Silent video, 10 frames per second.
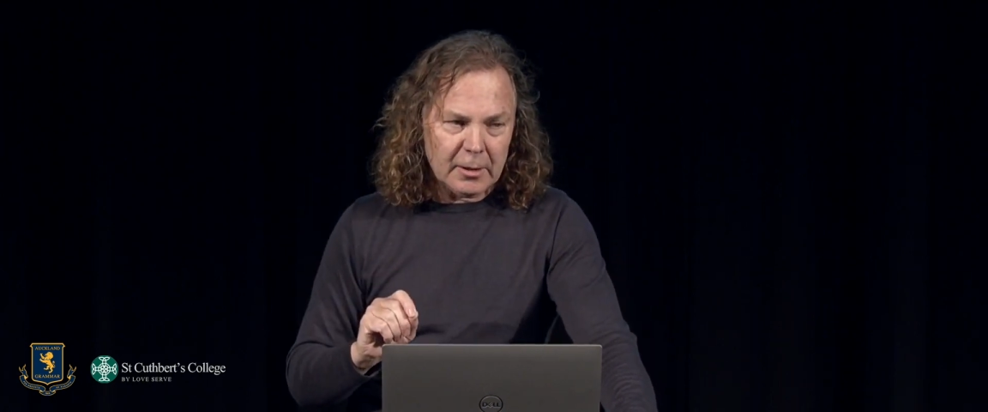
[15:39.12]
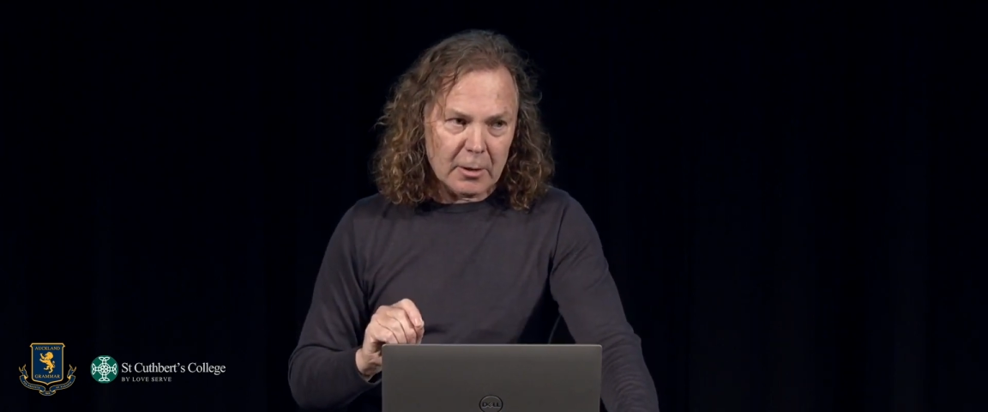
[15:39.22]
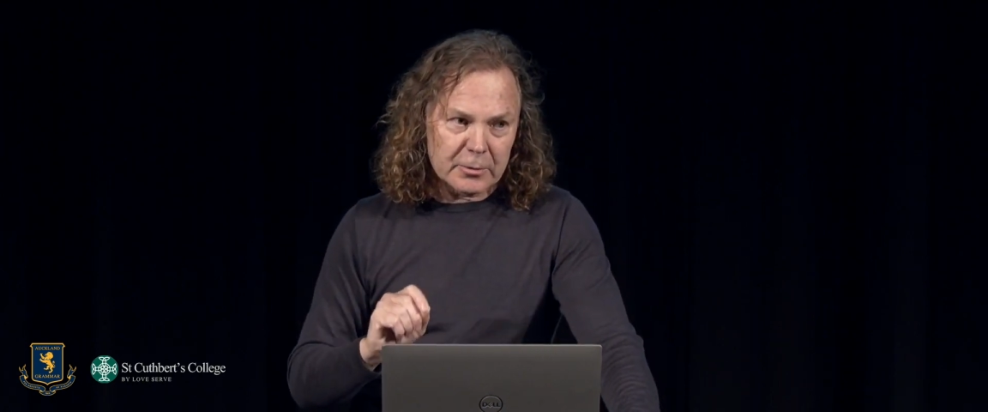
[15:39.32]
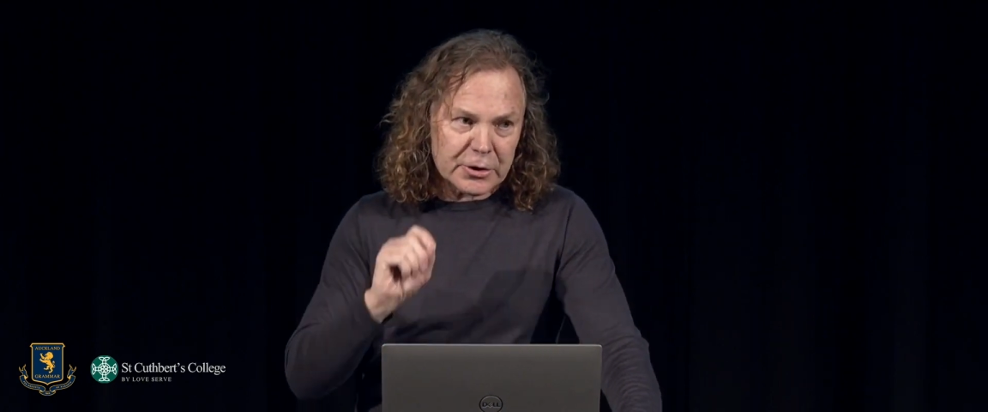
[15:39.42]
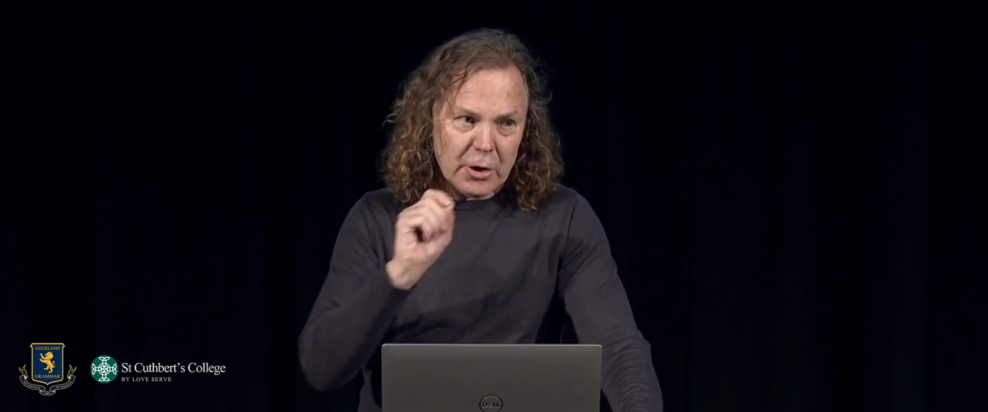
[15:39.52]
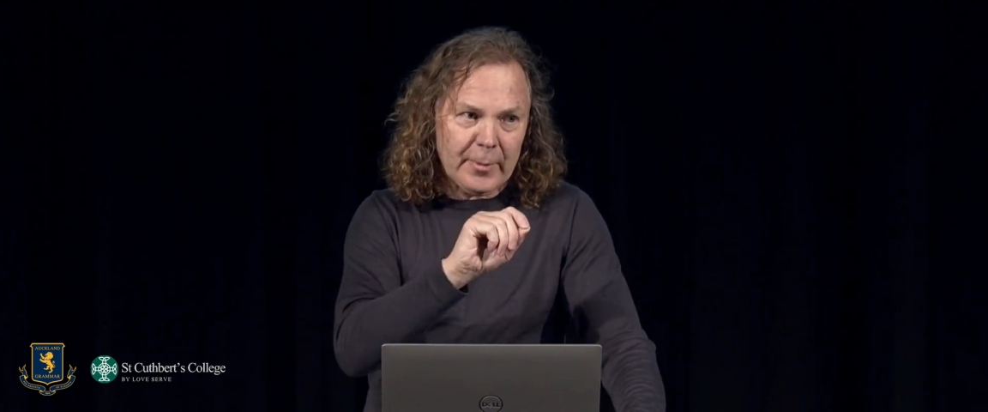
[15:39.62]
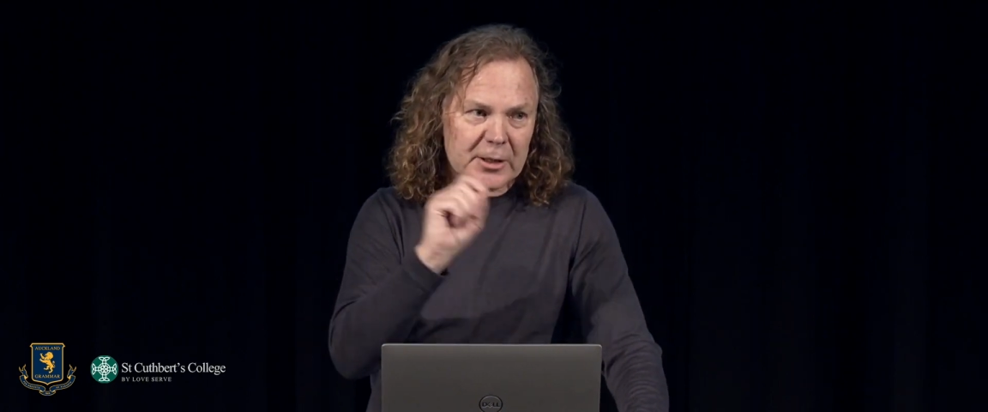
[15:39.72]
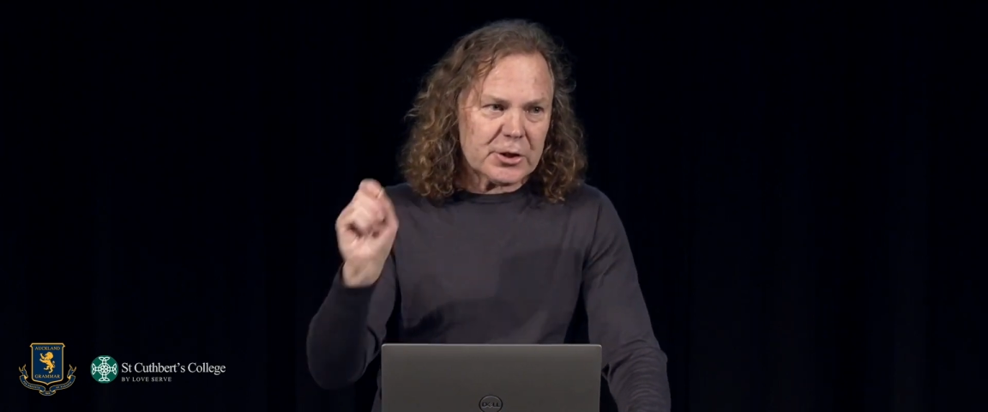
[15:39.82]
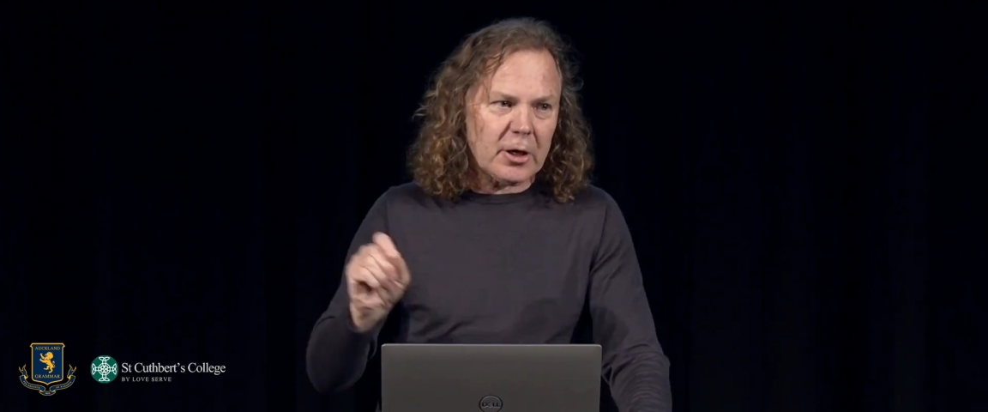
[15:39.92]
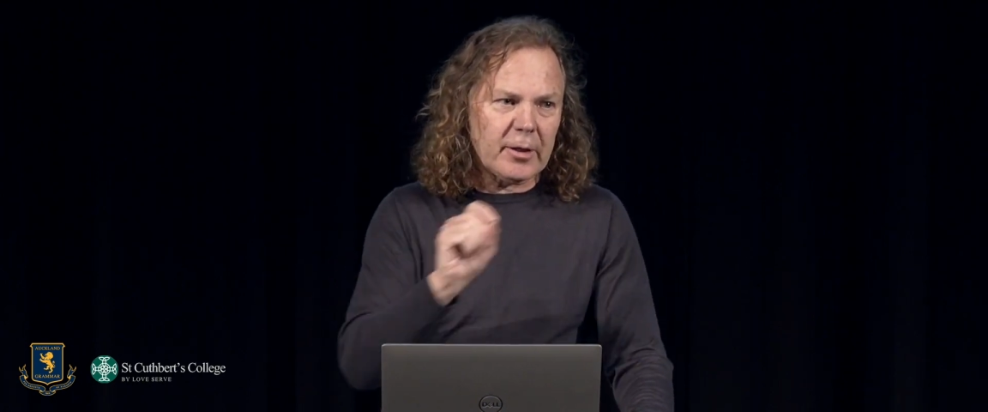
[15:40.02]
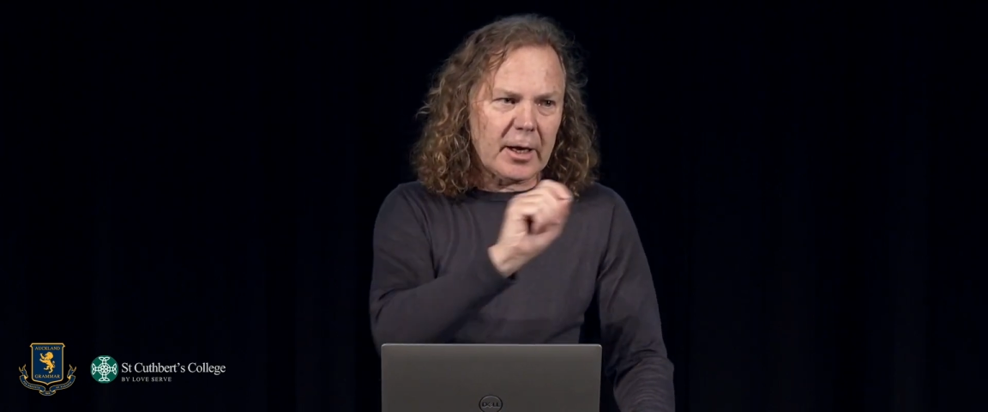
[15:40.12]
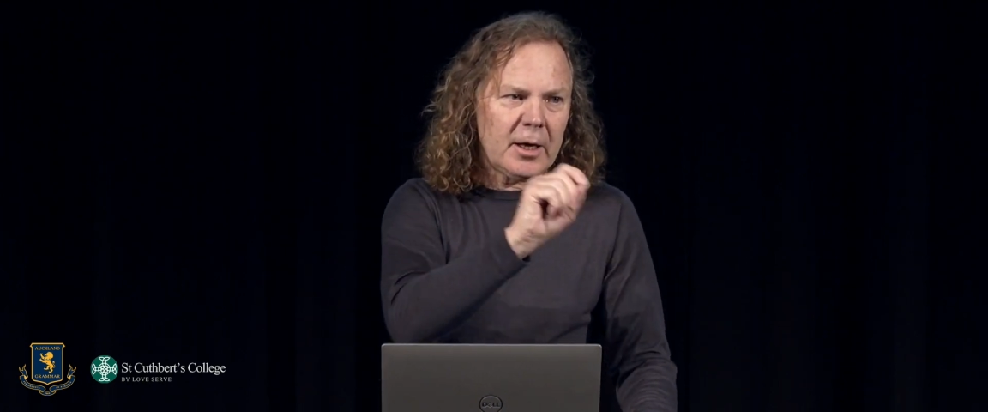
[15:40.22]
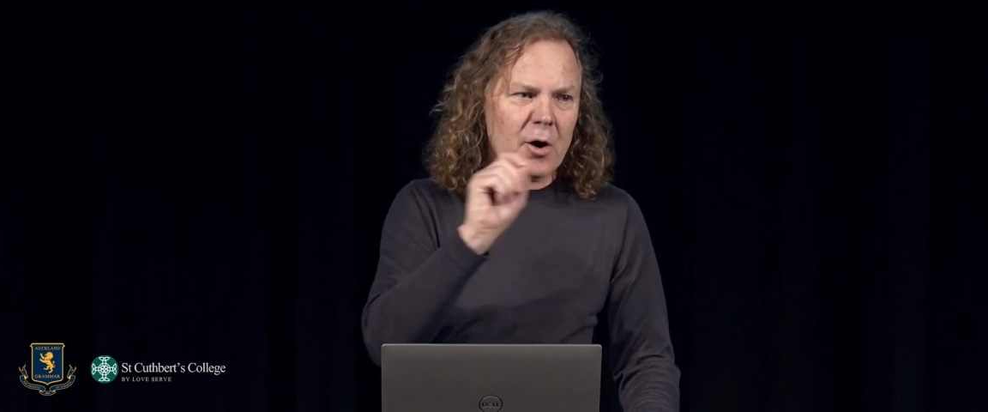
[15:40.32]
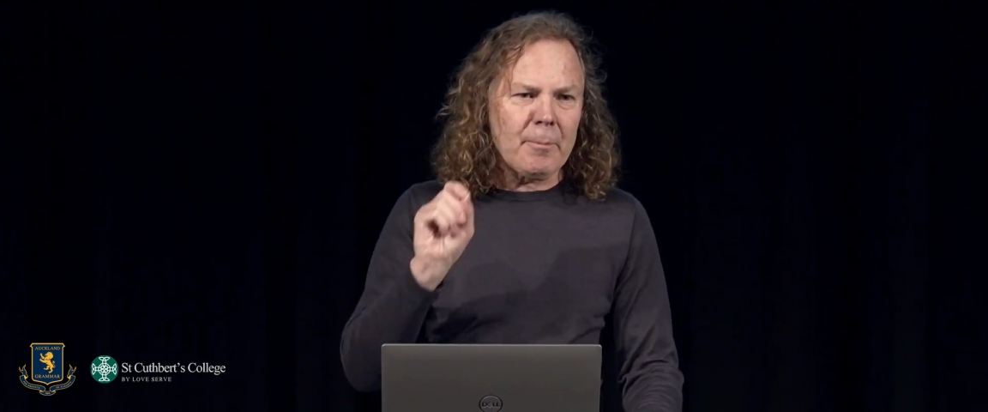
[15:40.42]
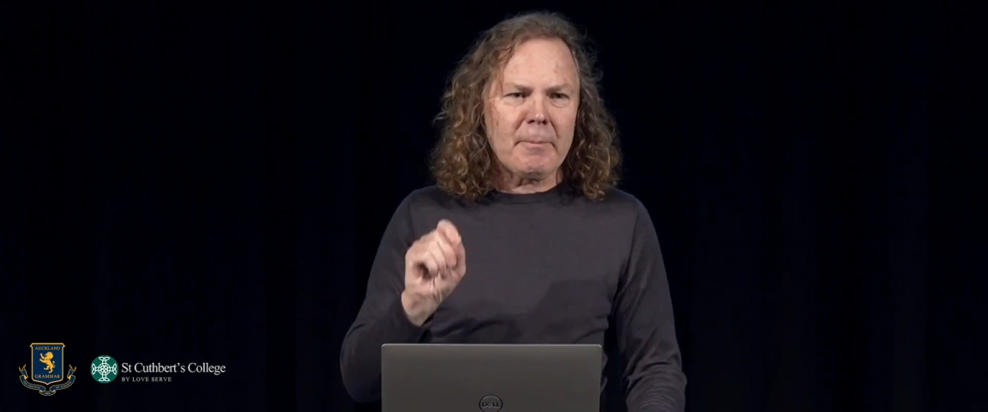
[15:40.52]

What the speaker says: So much so that Elon